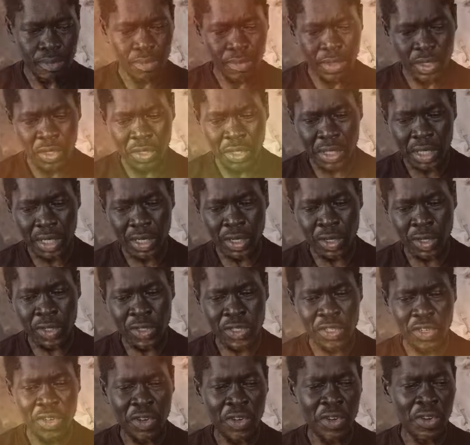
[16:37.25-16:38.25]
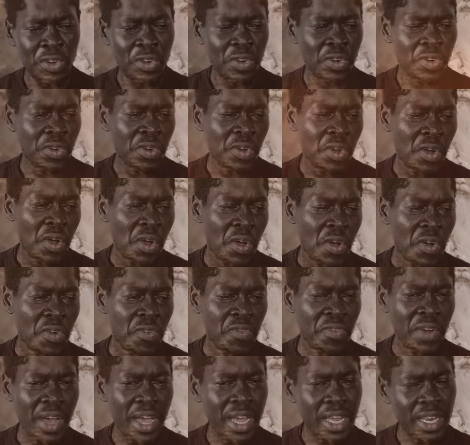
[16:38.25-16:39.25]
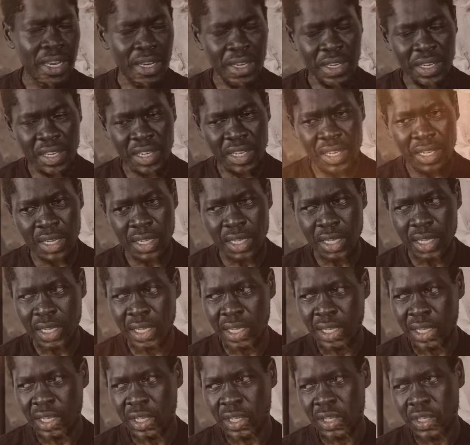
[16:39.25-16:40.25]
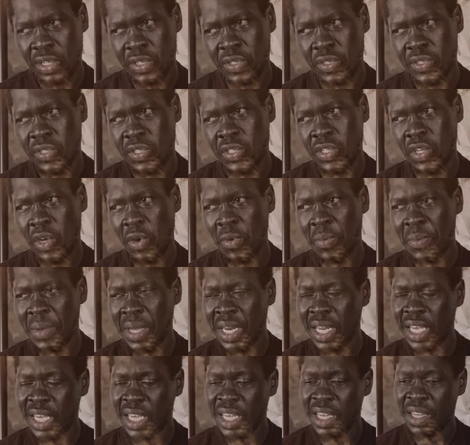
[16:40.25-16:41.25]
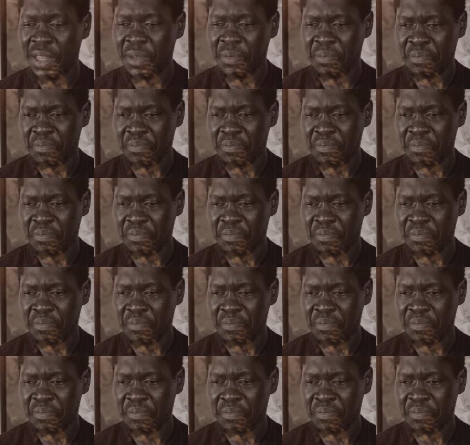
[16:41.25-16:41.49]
you can also find so many